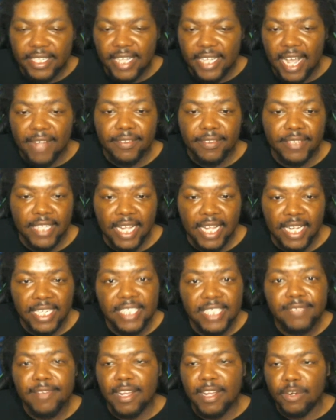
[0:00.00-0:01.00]
I at
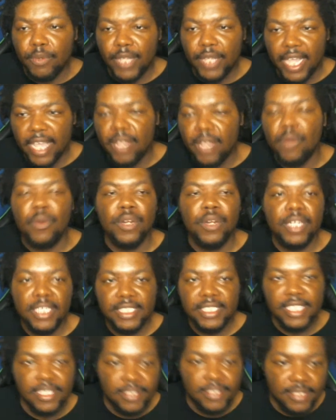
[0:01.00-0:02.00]
least find okay, or at
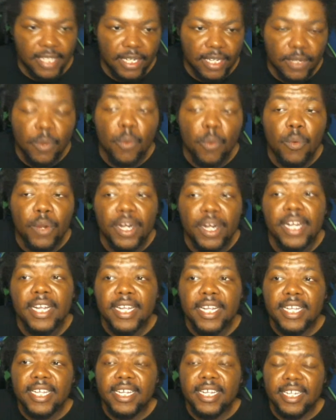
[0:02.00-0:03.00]
least they suck. Or
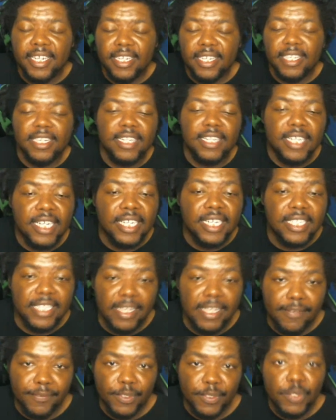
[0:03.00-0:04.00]

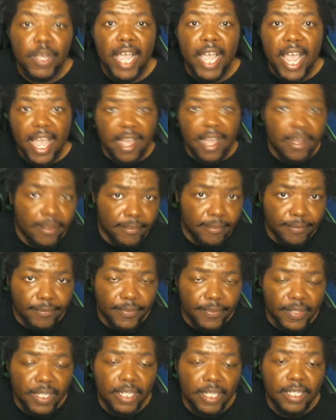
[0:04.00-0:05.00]
if you
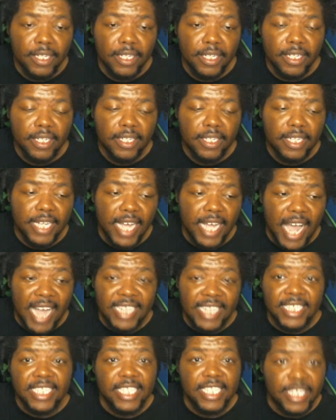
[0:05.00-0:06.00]
have
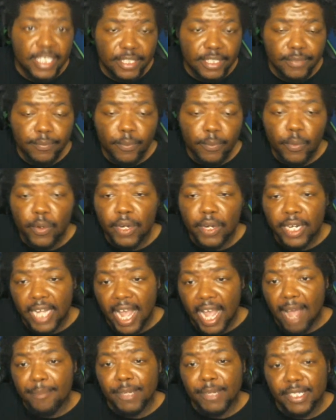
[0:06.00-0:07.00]
ideas for
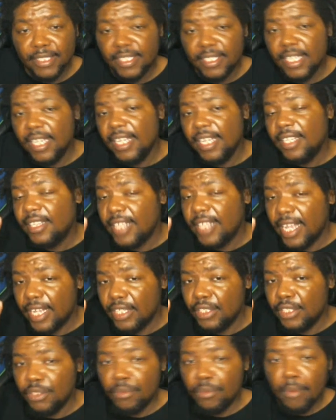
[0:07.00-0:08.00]
comics that
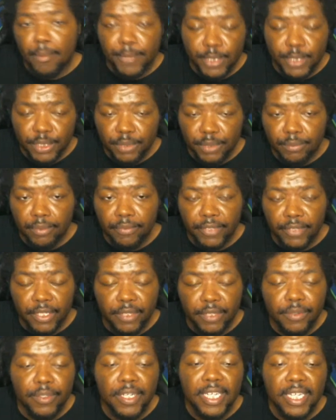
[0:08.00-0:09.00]
you want me to
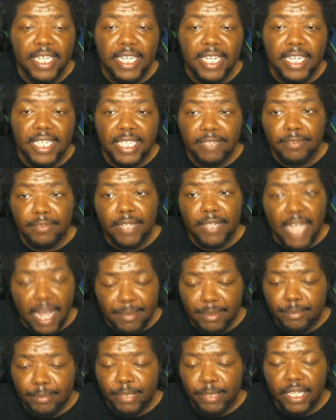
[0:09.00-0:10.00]
review, leave a
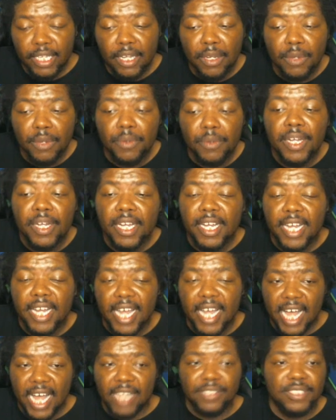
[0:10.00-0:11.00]
comment below.
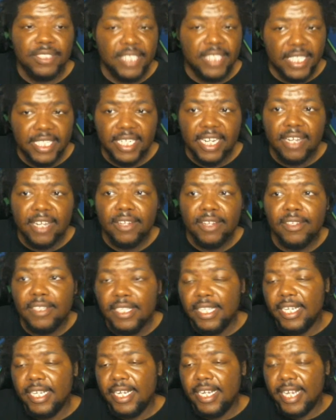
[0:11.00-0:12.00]
I'll check it out,
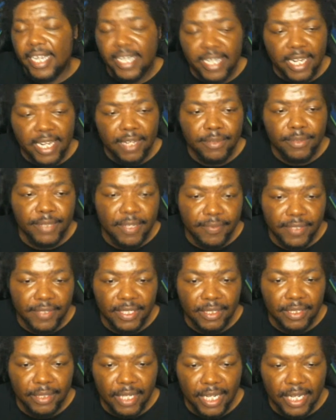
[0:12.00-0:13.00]
and I'll
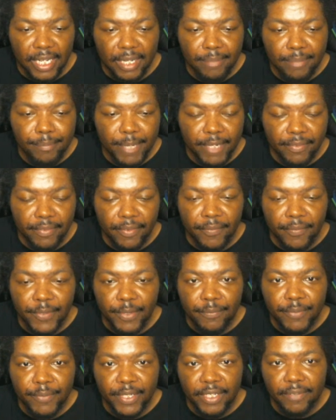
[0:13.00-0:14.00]
definitely make a
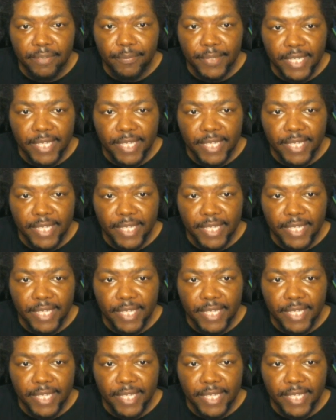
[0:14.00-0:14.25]
review video for